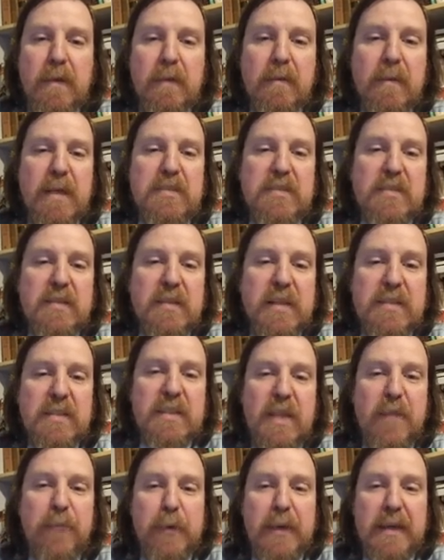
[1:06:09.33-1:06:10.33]
let's
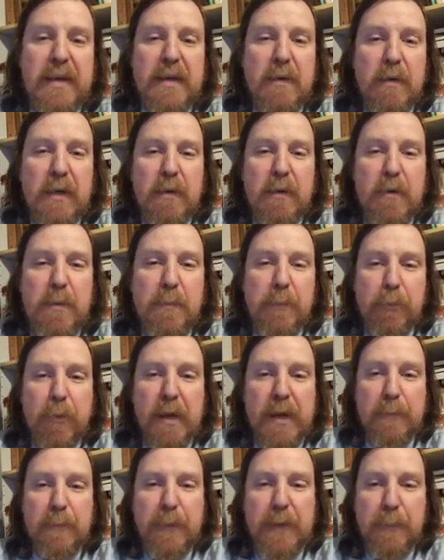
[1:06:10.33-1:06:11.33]
see if we can we
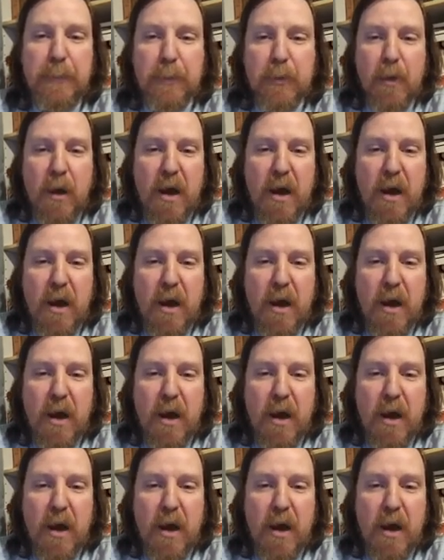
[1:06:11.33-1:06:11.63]
bring people